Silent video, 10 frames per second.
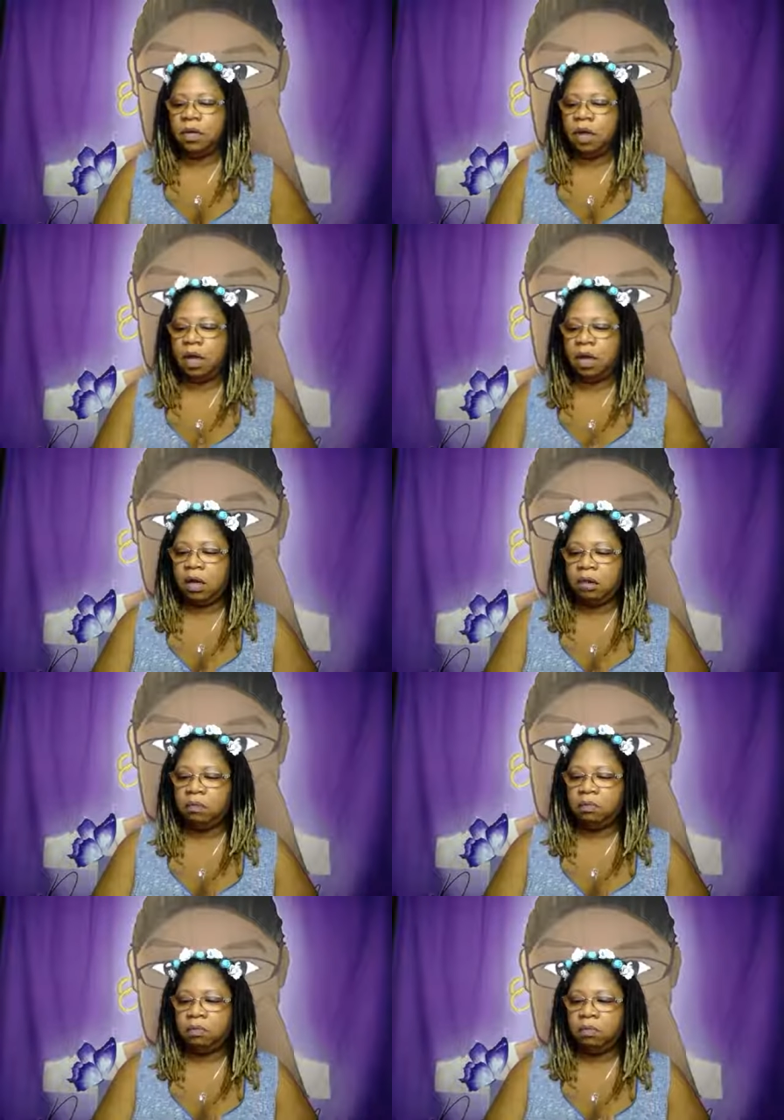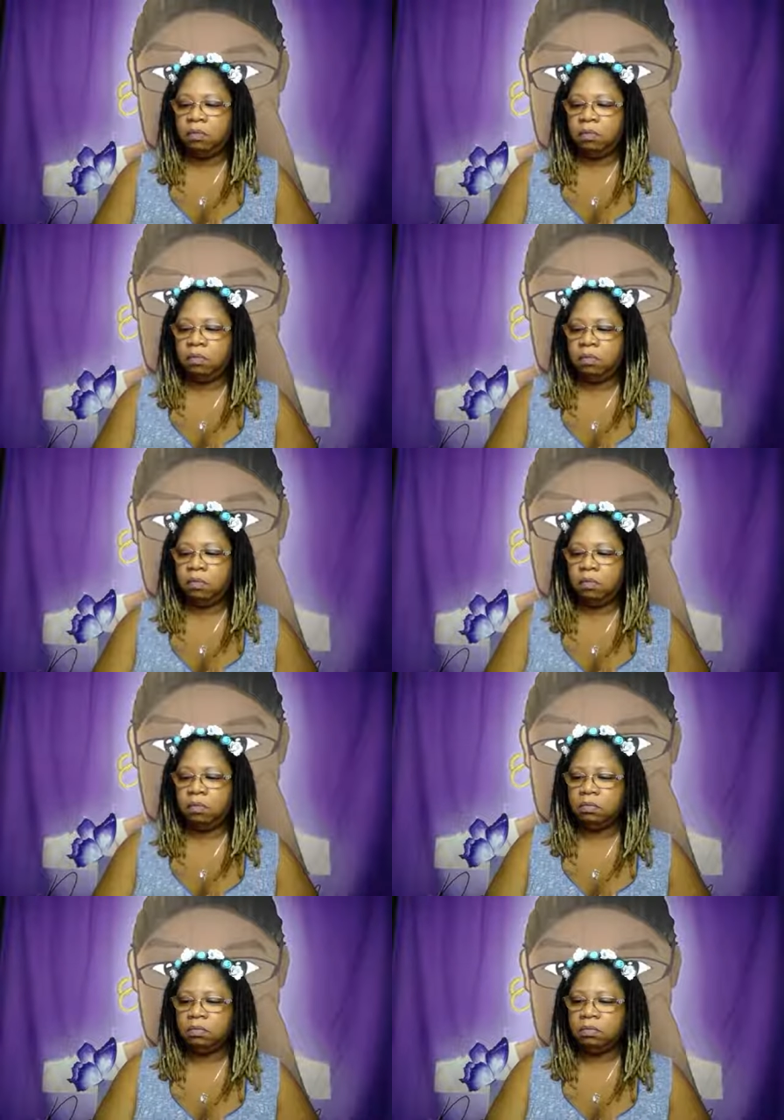Um,
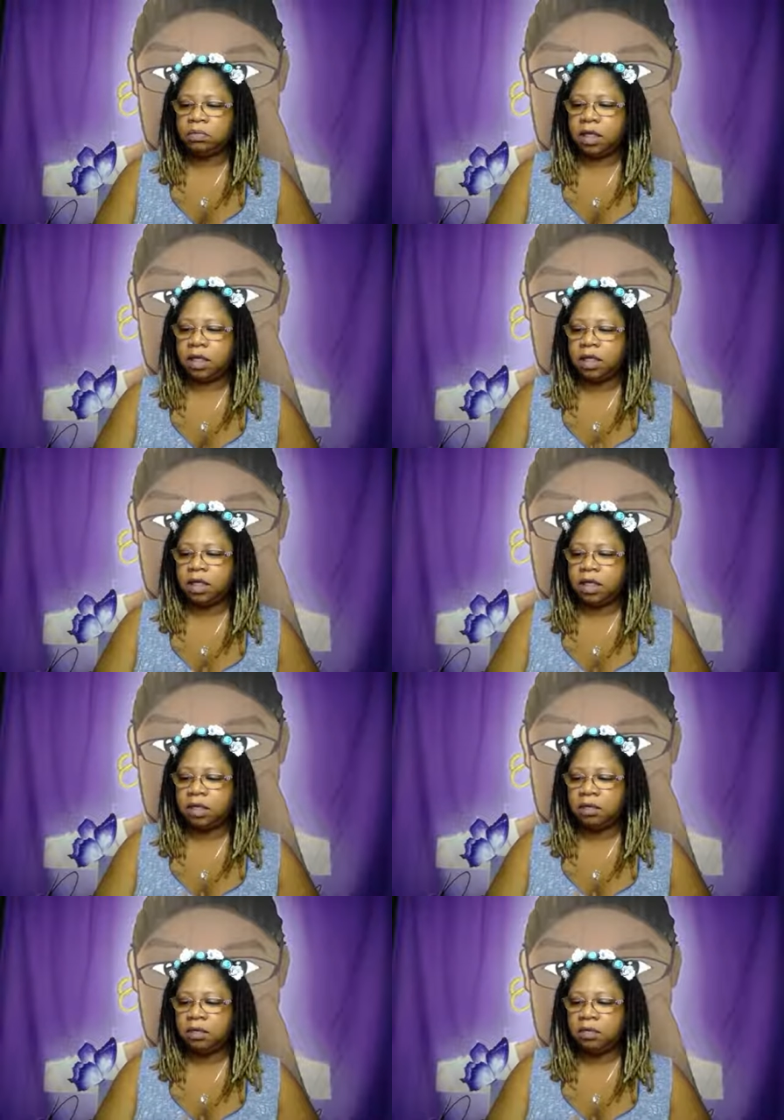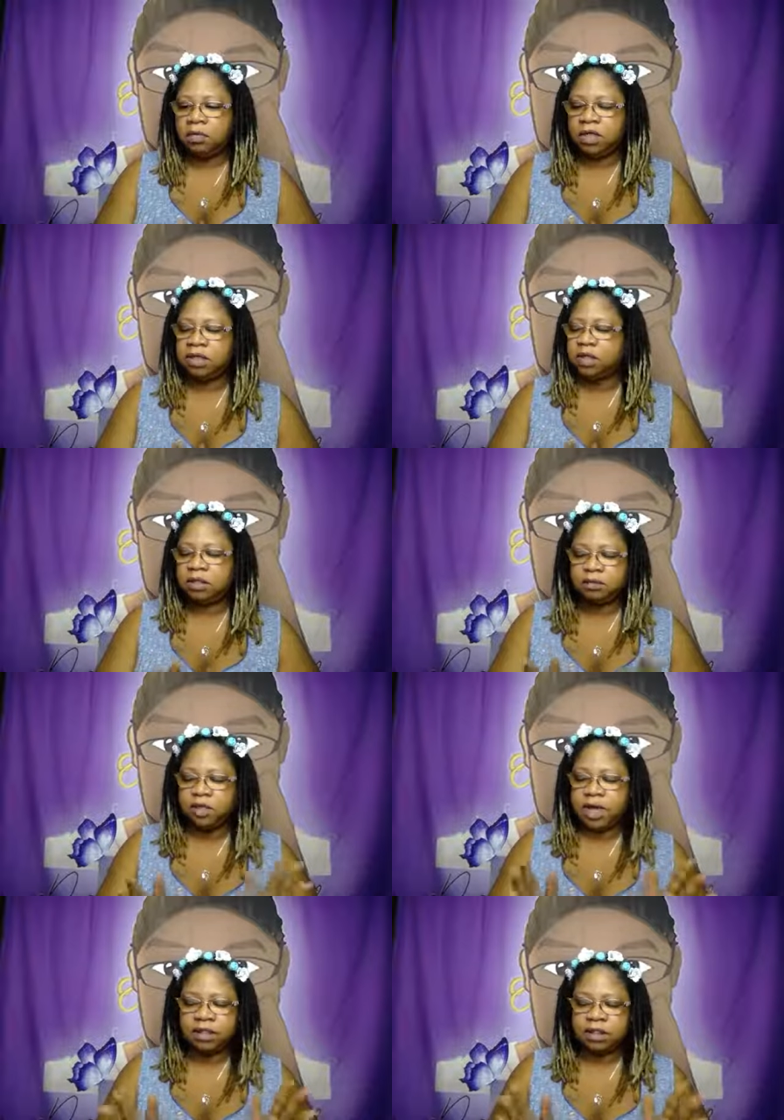Trying to think of some other one, because there's some
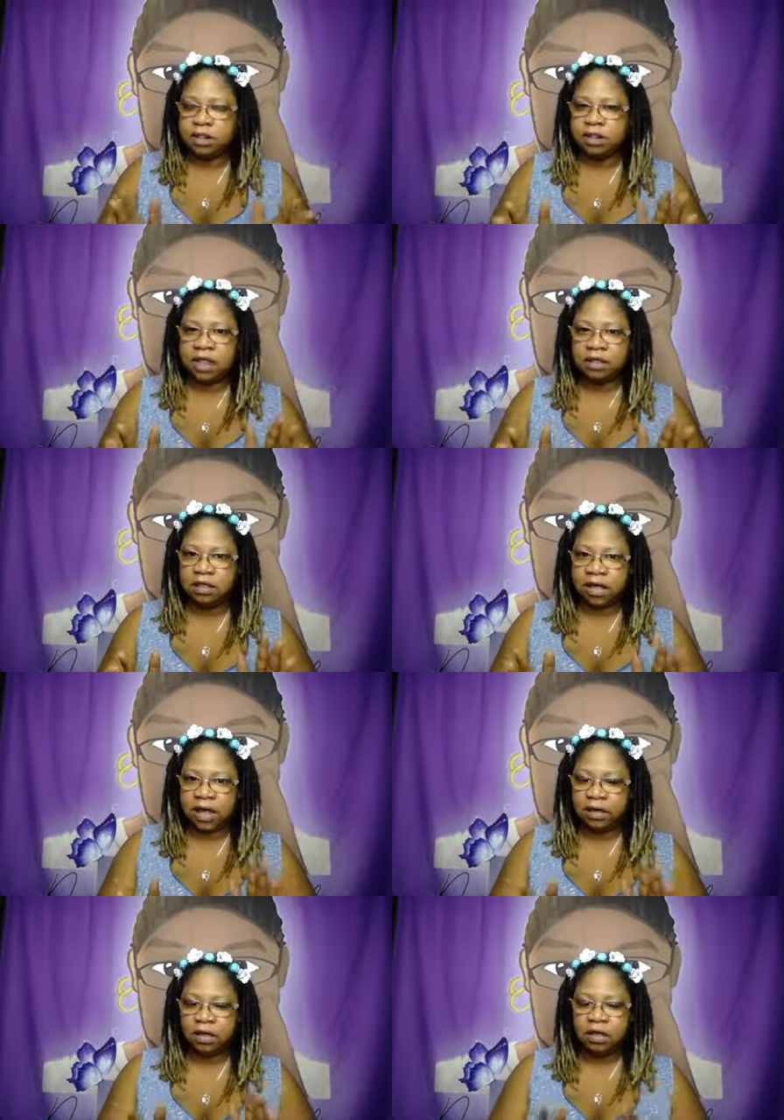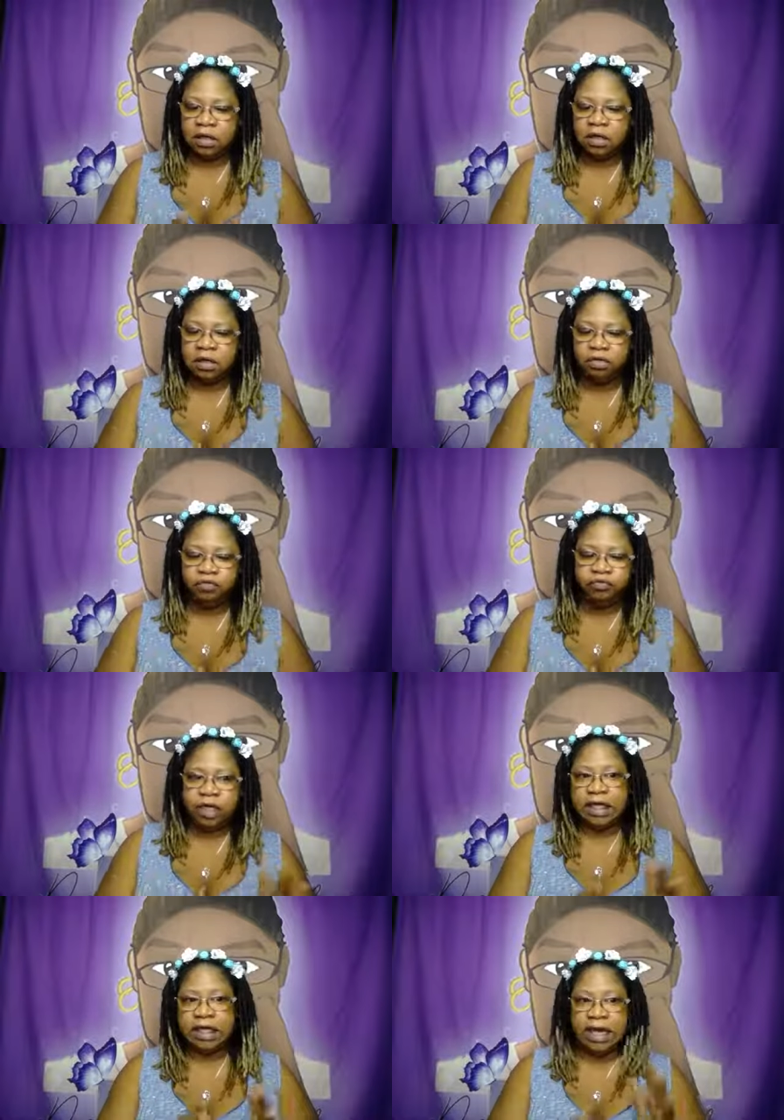tragic things out there that you
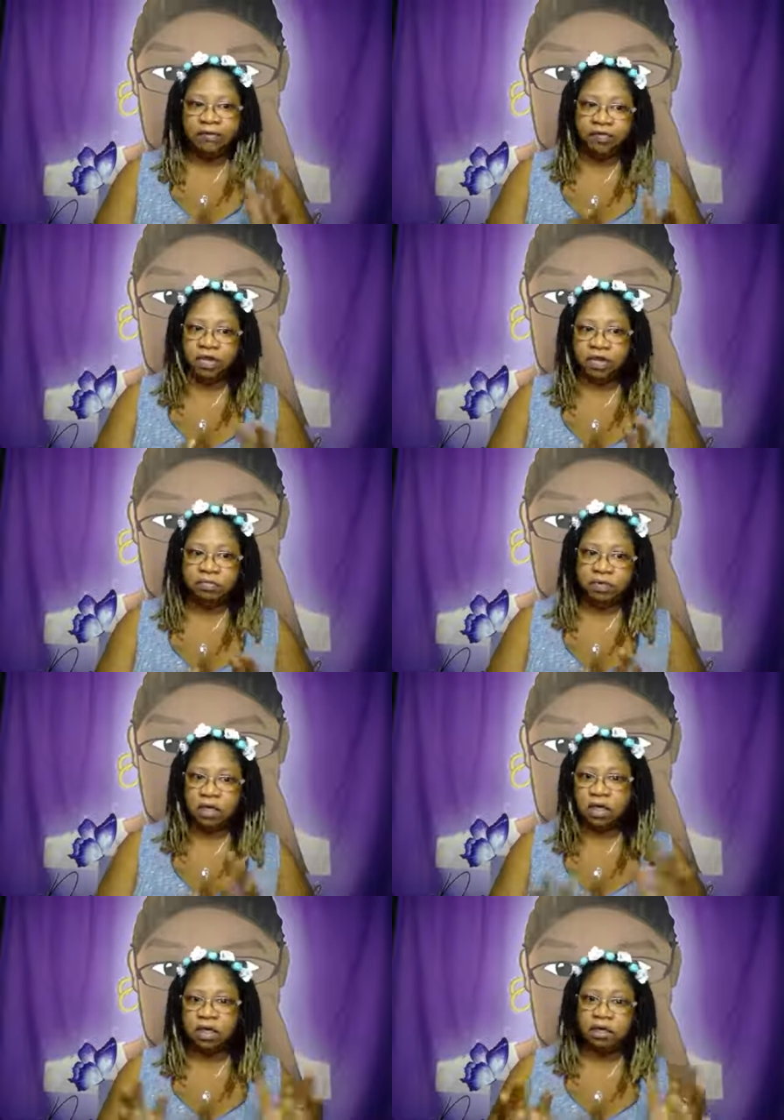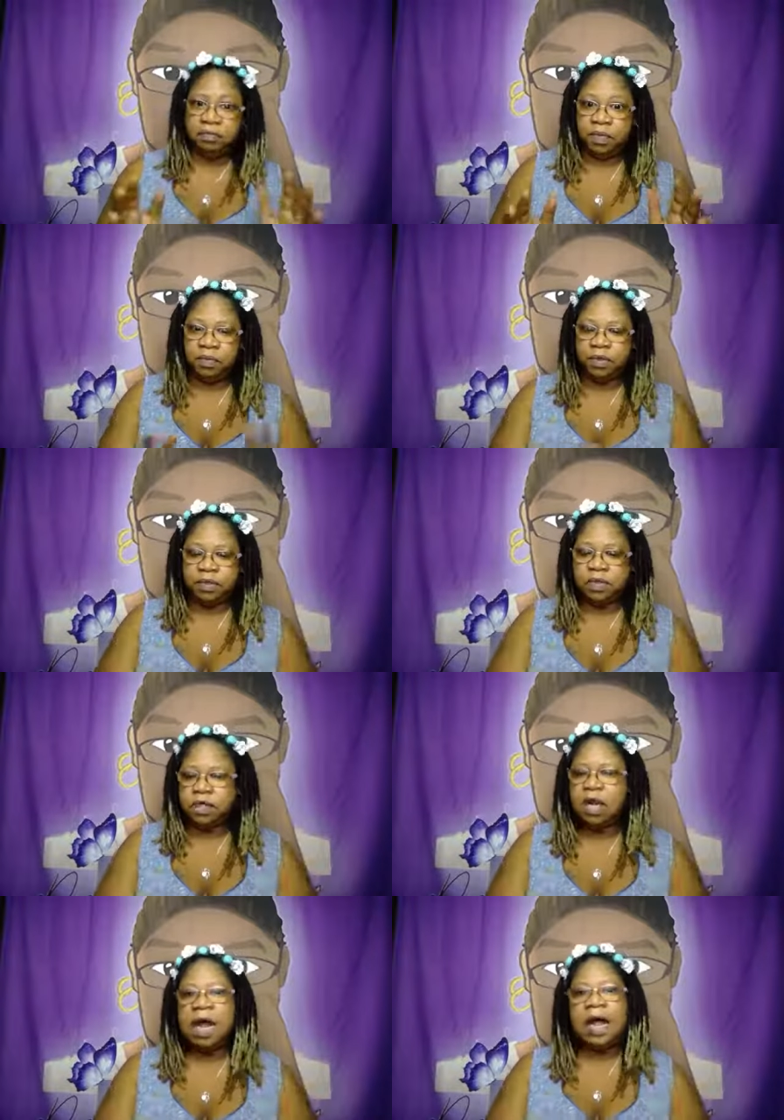really can't really. It could be worse.
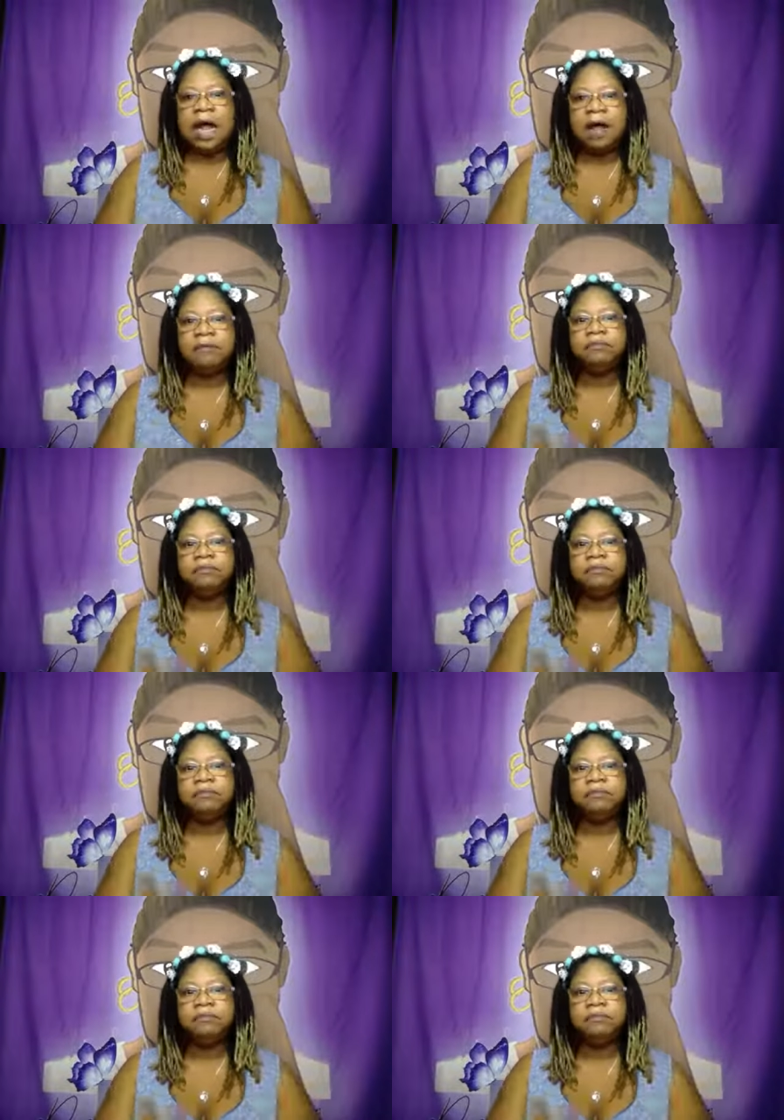Ha!